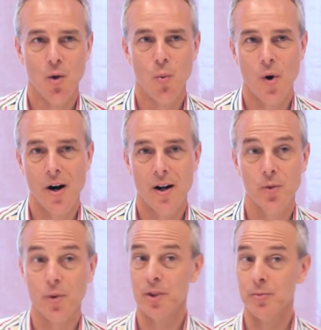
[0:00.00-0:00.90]
Whereas
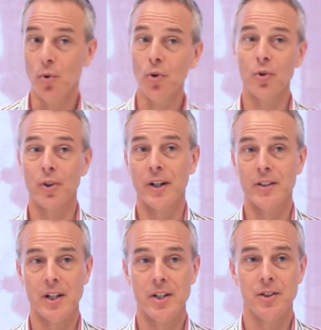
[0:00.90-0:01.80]
with a small
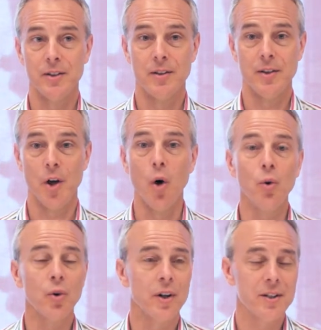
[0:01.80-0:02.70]
organisation, the whole
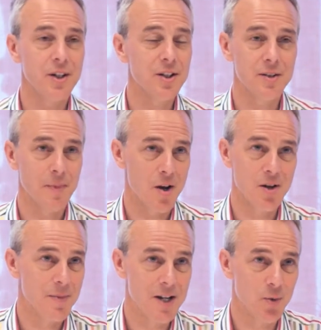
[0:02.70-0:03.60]
organisation may
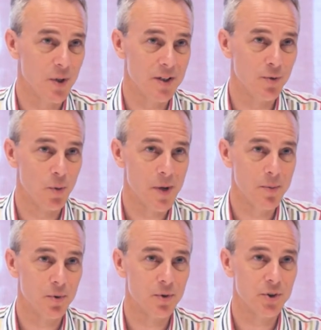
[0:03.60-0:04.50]
only be 24
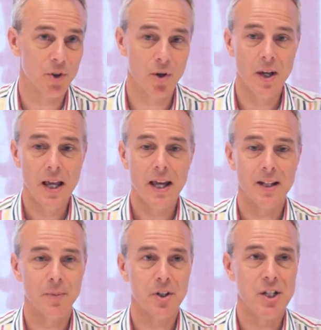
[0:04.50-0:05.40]
people, so
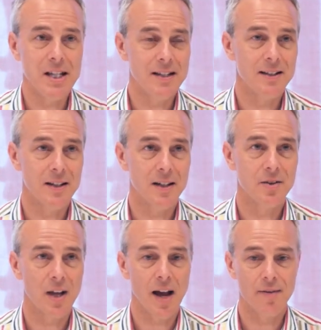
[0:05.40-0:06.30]
it's much easier
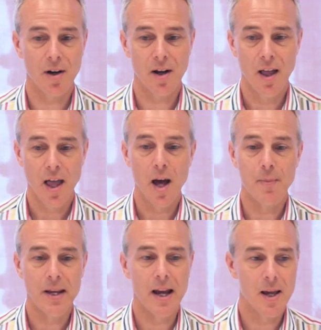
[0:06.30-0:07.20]
to have a
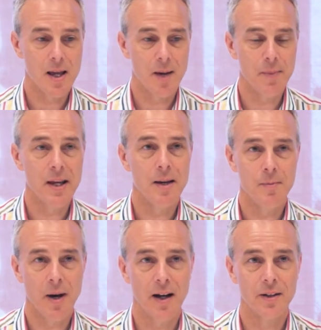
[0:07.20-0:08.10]
bigger
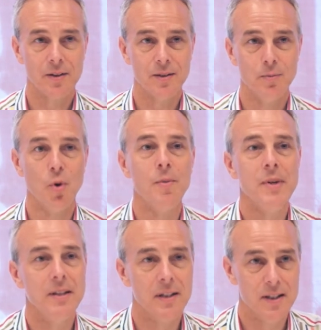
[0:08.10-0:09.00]
impact more
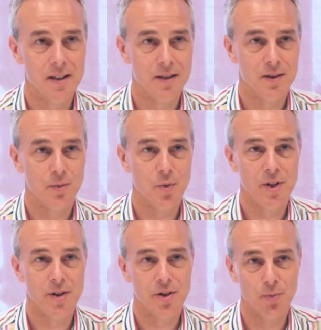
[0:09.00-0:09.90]
immediately
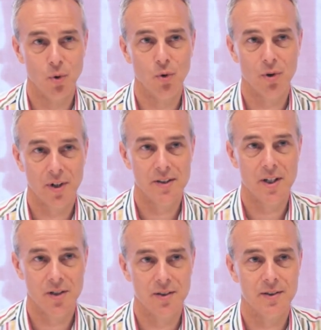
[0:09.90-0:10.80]
with small
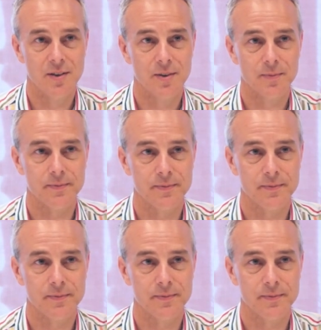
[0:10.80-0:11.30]
organisations.